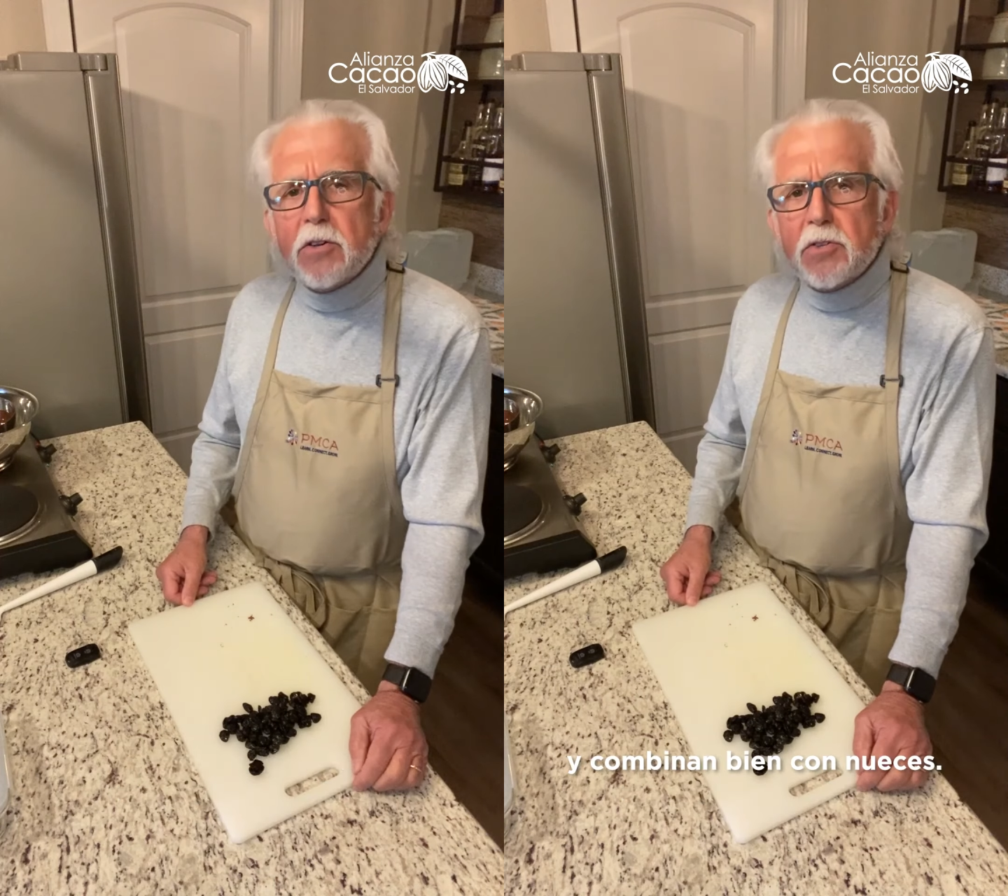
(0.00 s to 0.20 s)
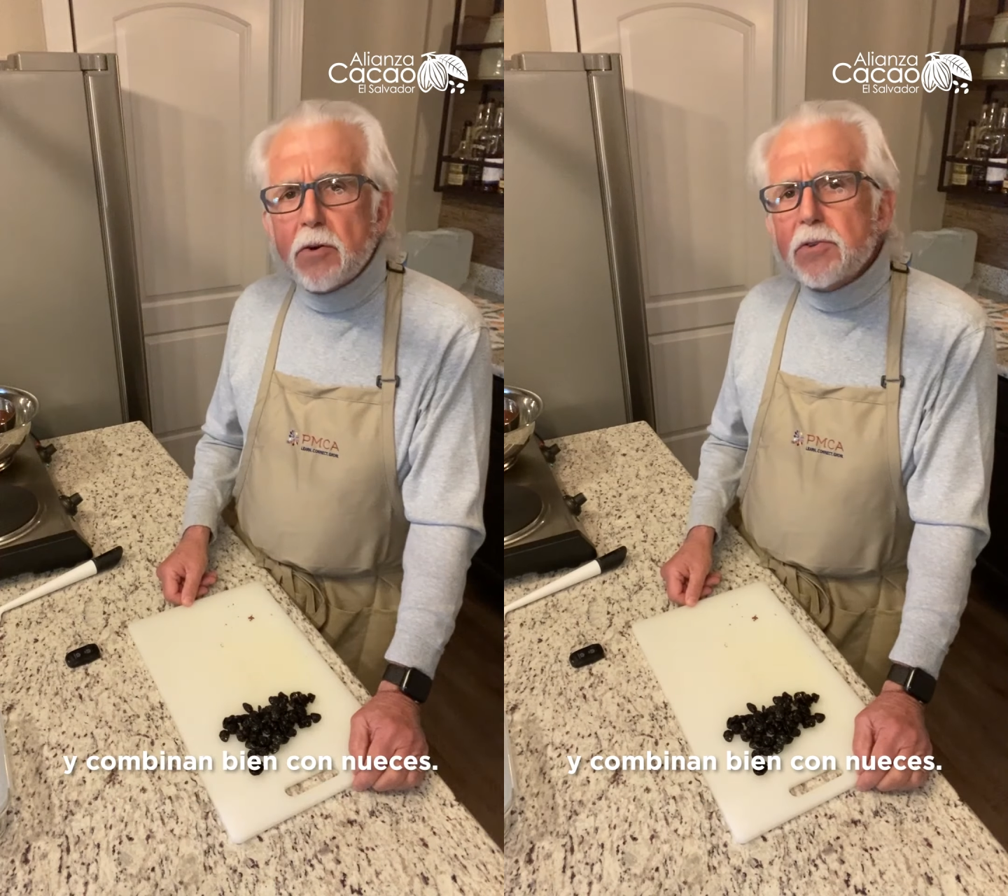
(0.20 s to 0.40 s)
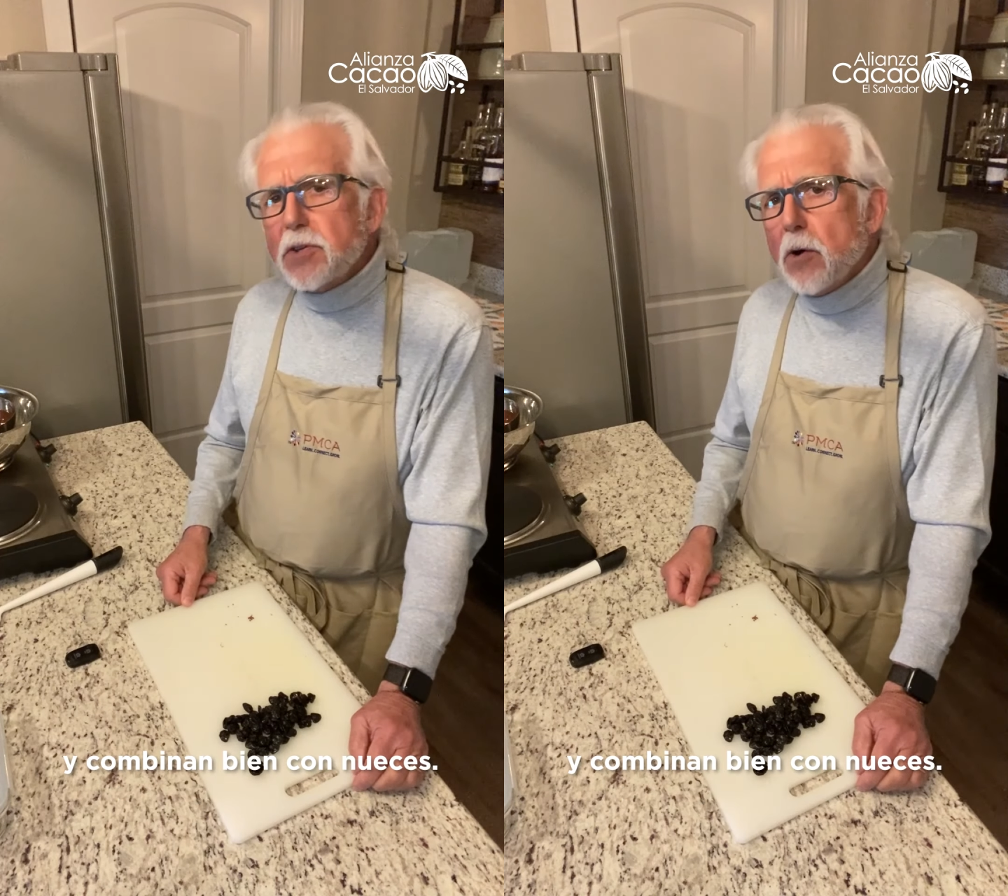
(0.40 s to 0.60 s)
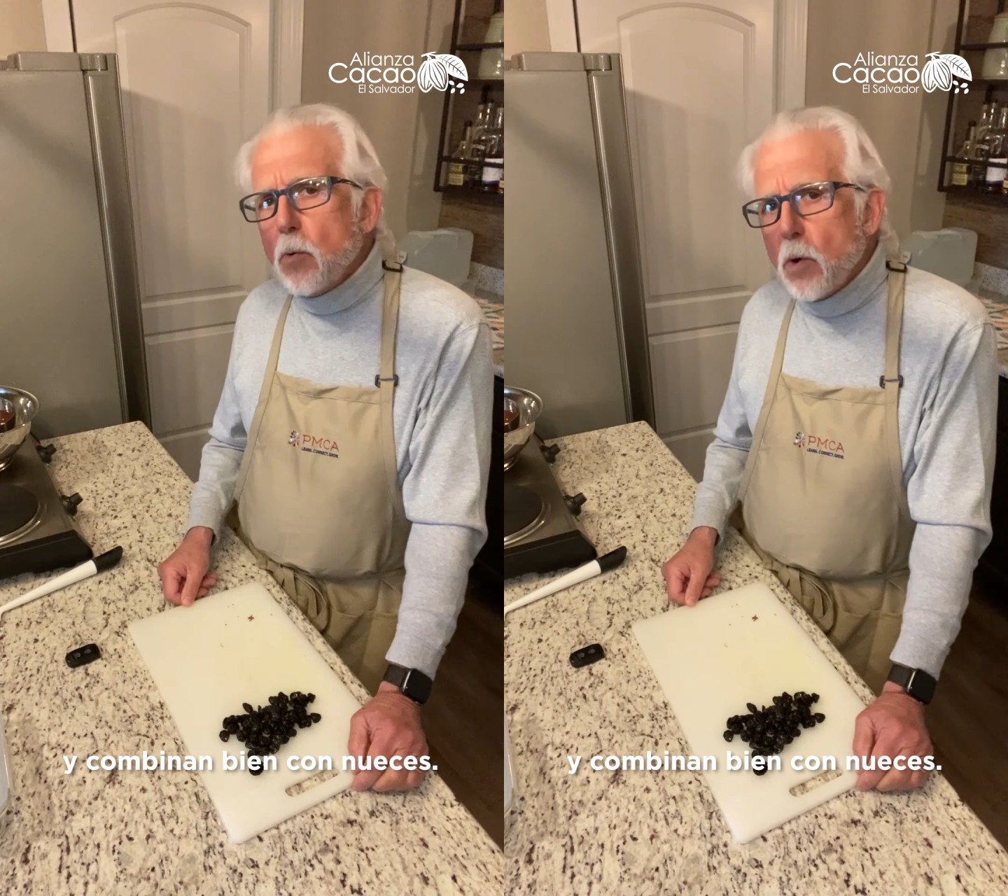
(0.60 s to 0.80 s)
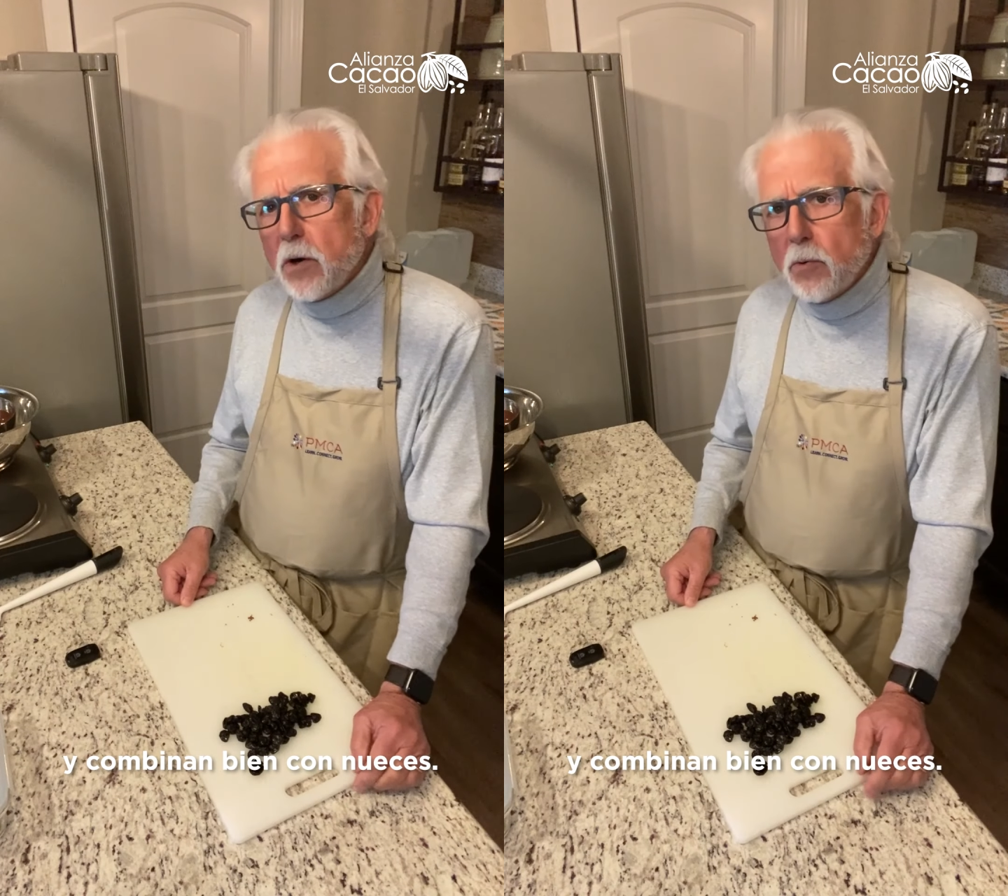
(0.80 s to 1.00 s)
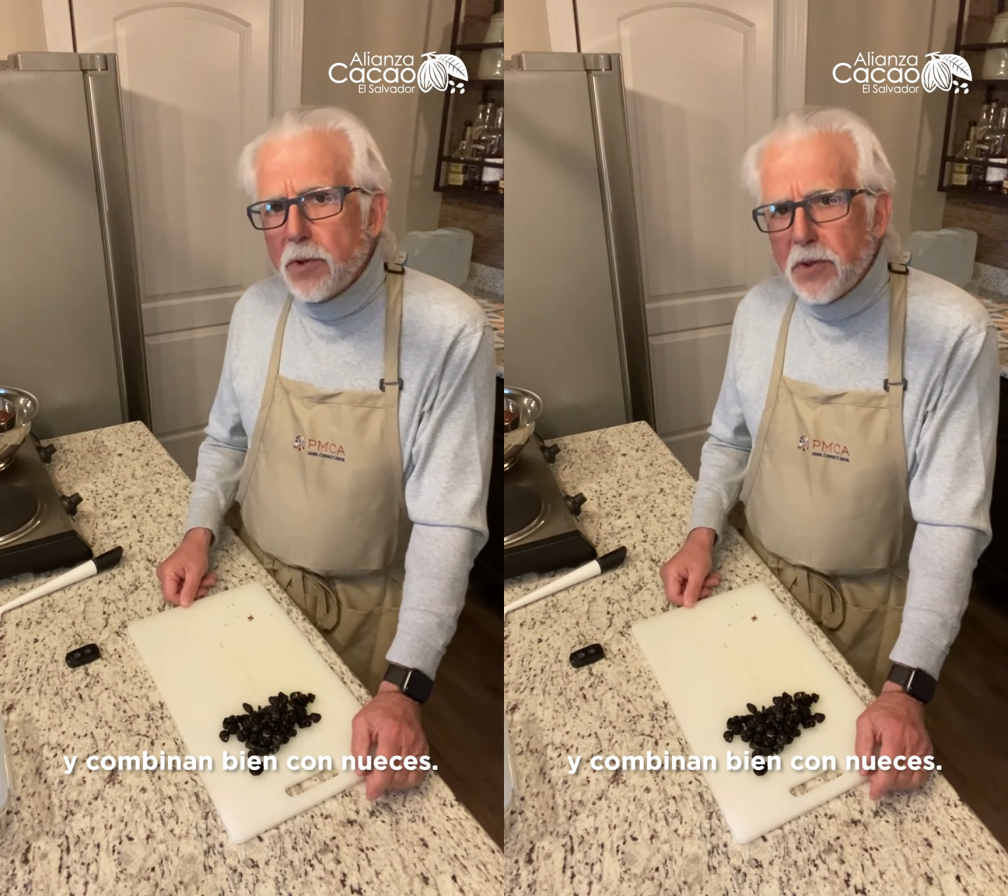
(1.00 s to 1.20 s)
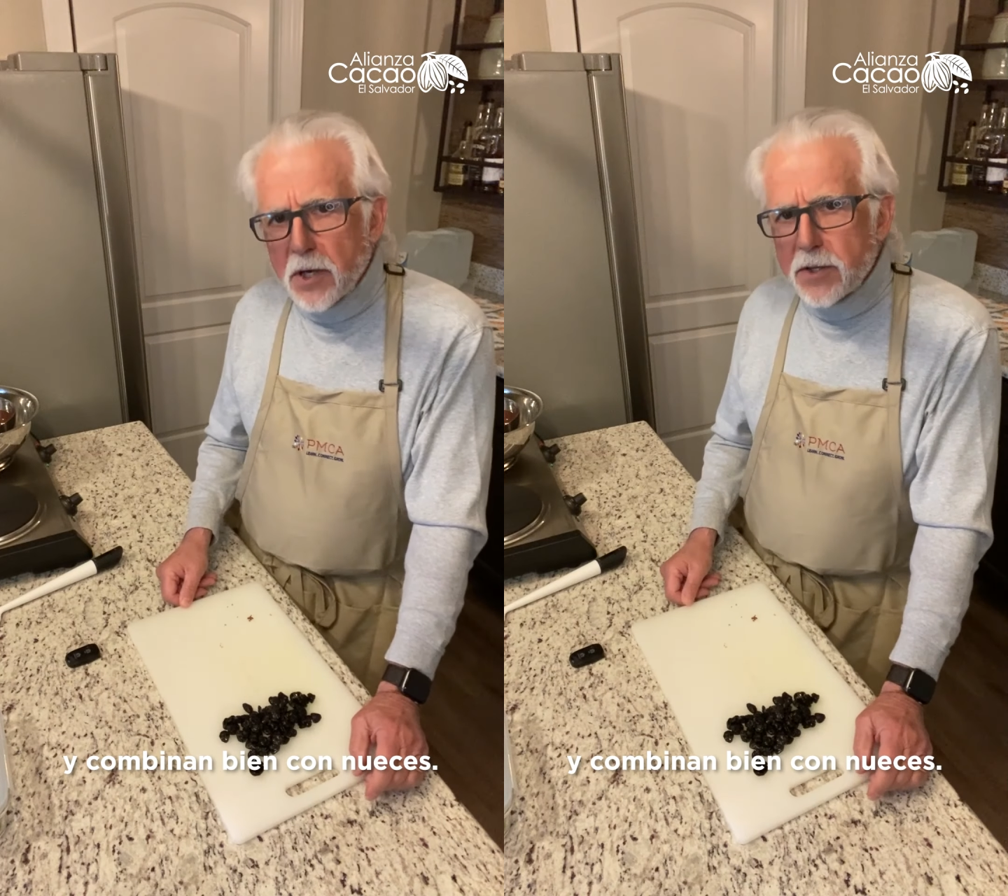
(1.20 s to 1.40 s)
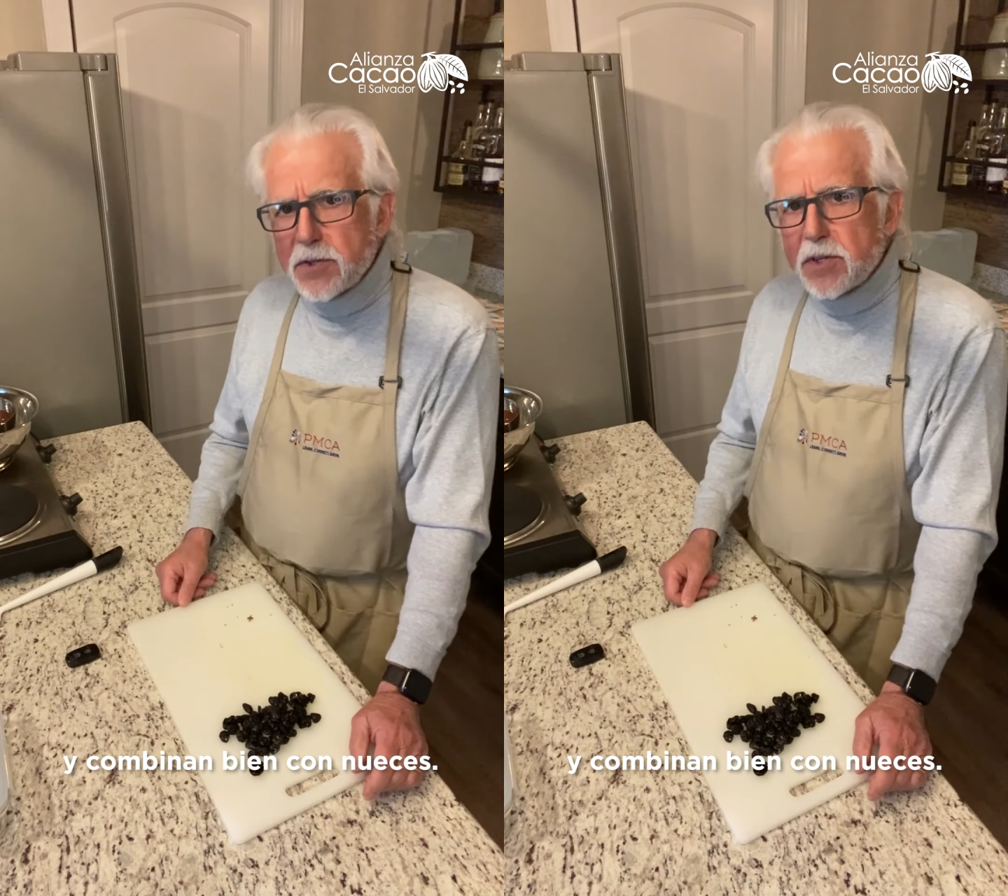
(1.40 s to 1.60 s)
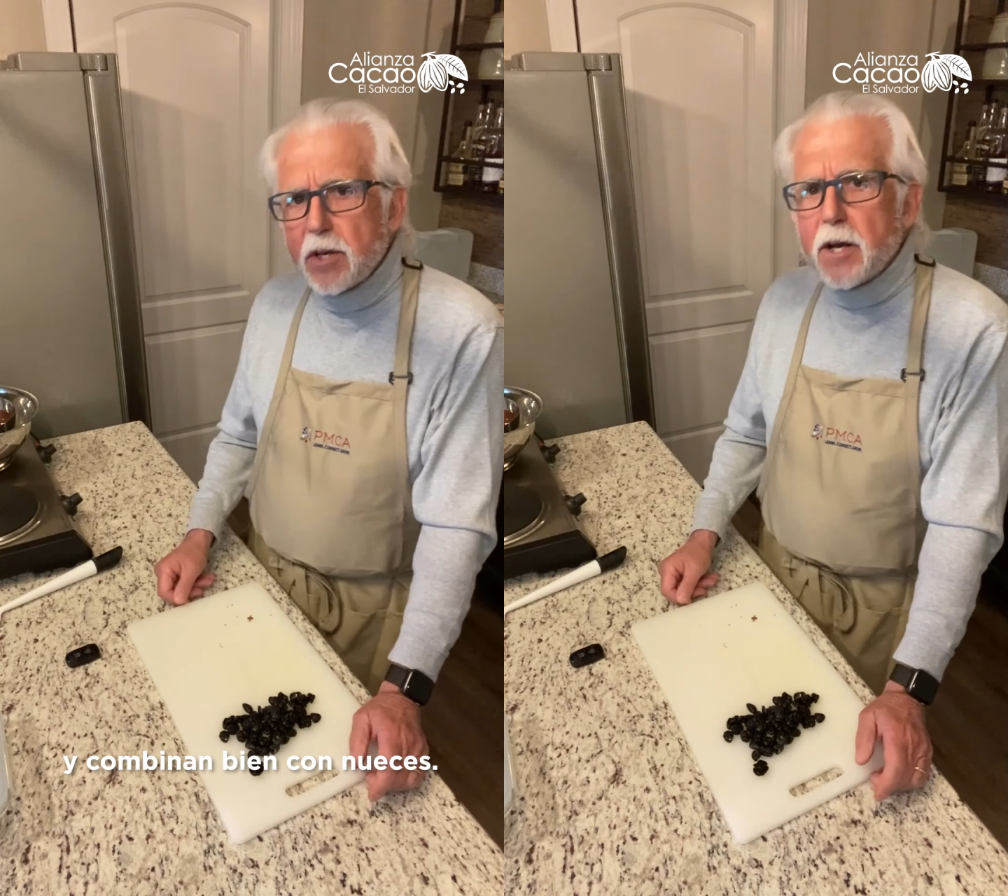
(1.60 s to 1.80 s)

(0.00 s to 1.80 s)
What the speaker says: Cherries go well with nuts.